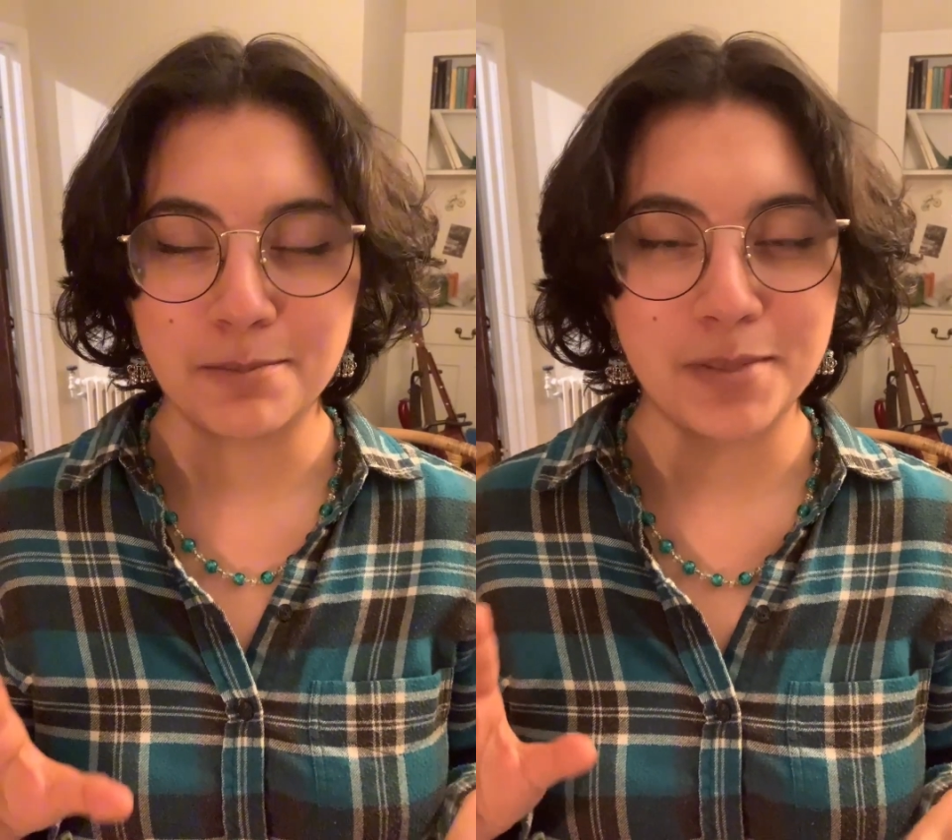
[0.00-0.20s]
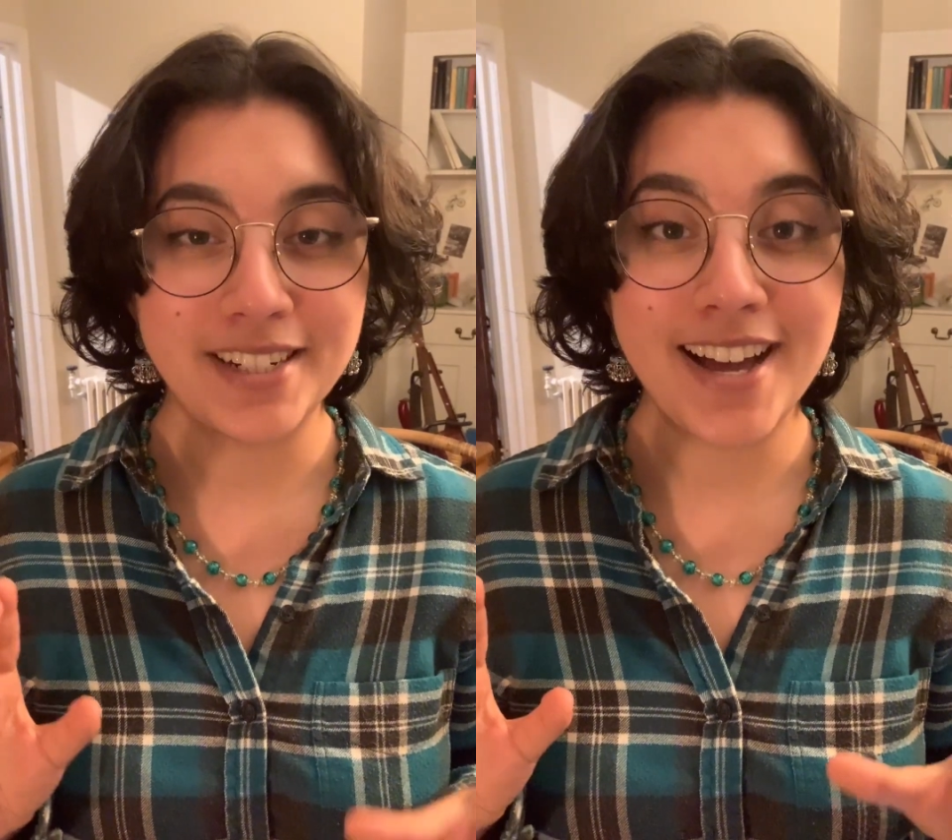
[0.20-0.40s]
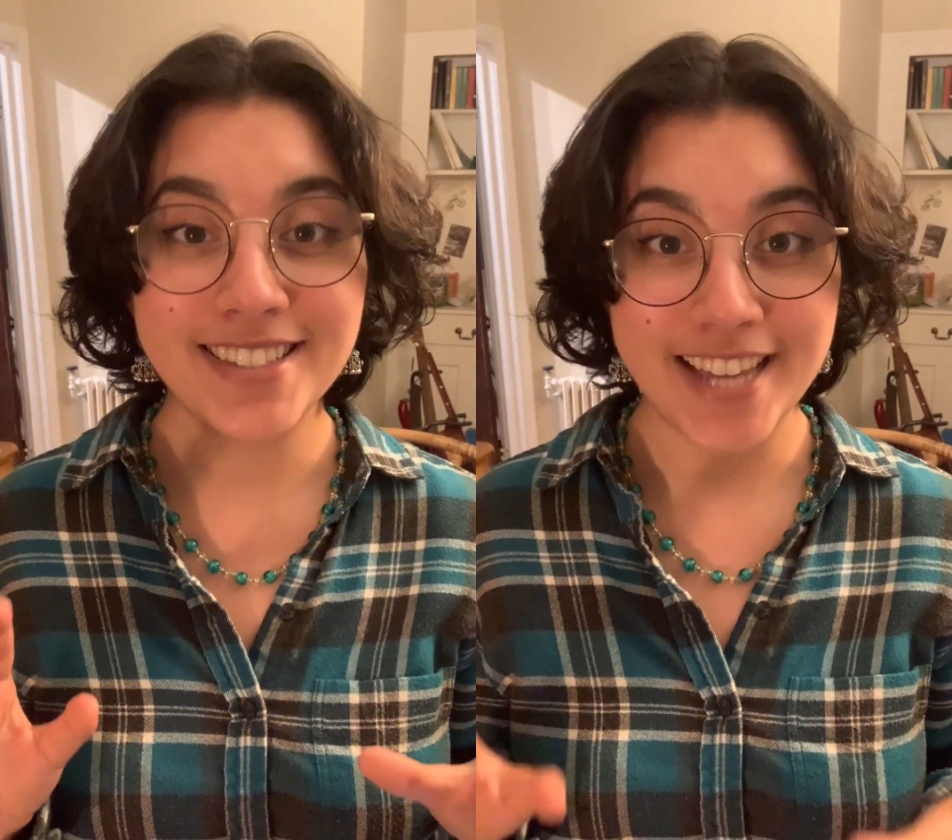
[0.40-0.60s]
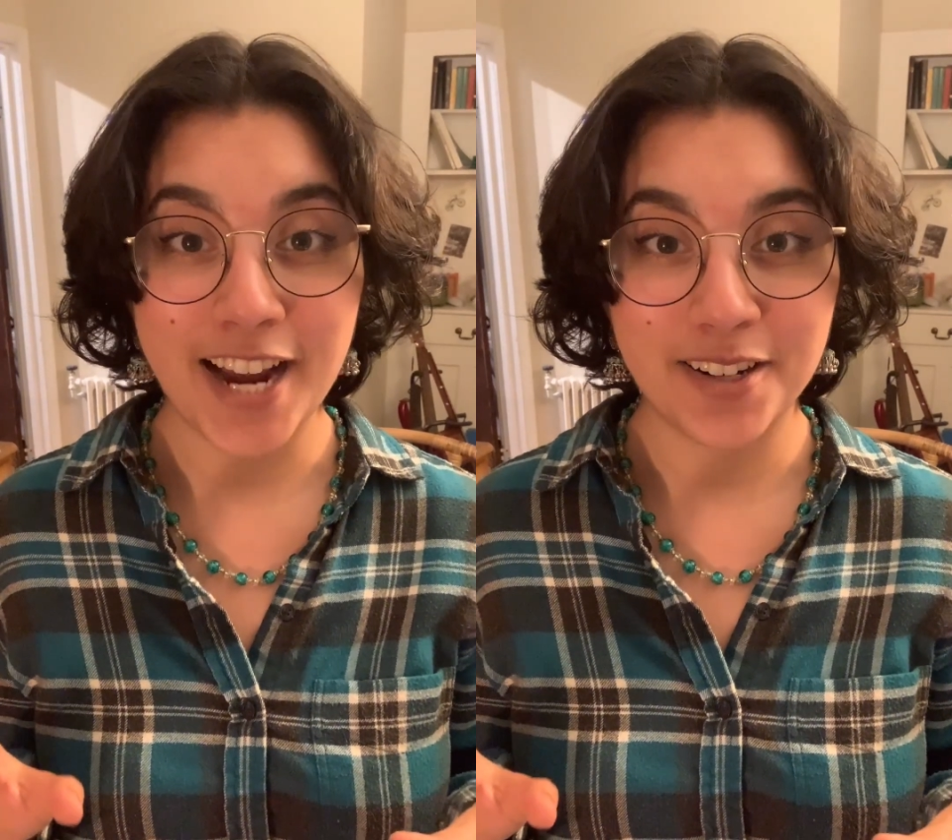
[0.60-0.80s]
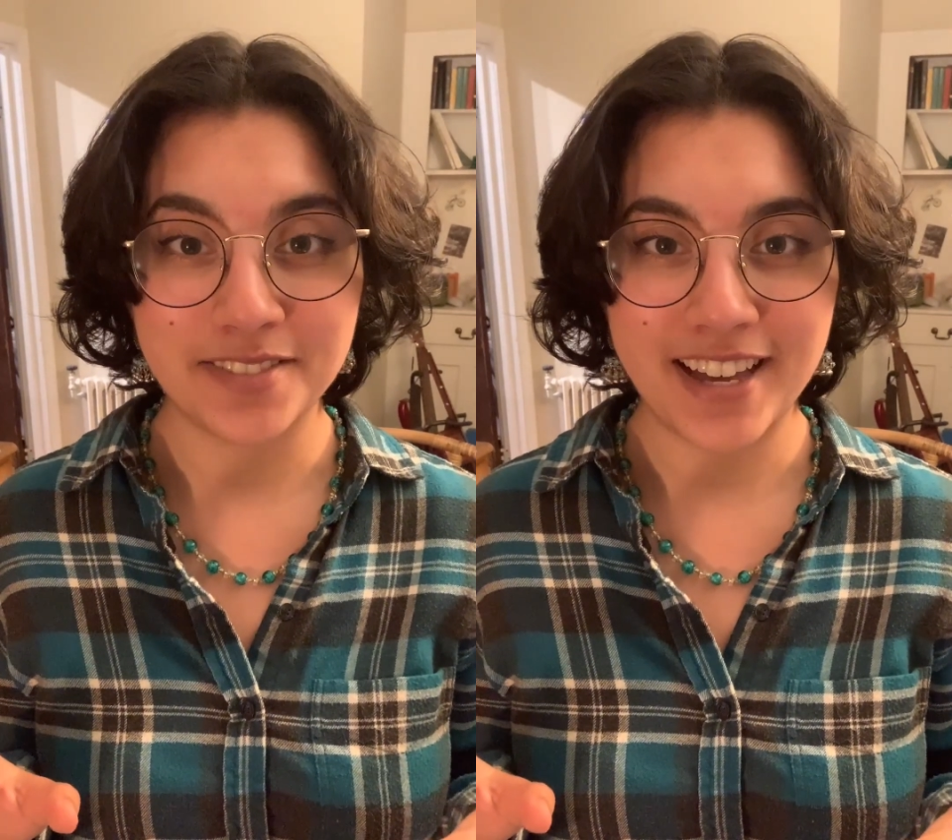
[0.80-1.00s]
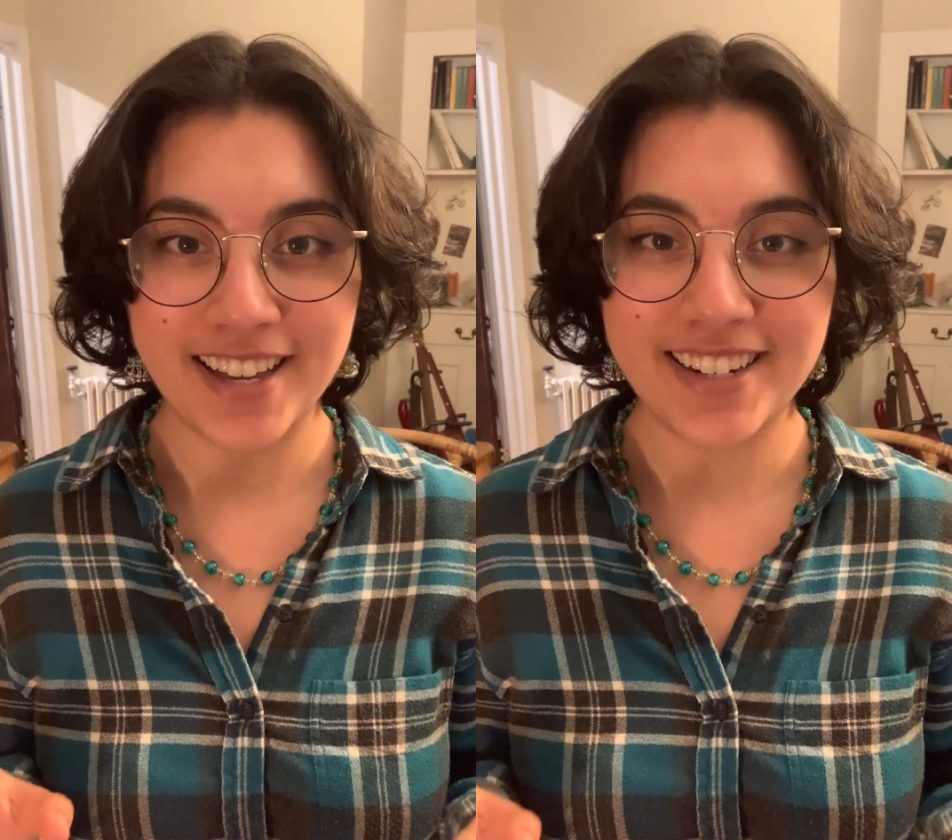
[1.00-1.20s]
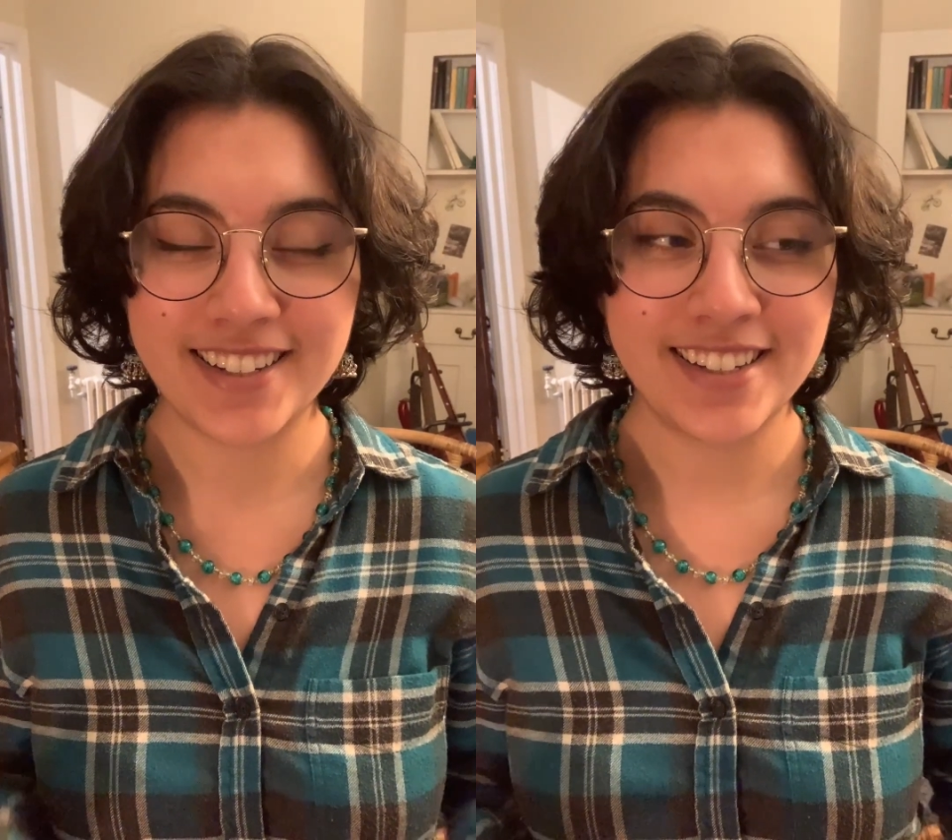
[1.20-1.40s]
but not terrified.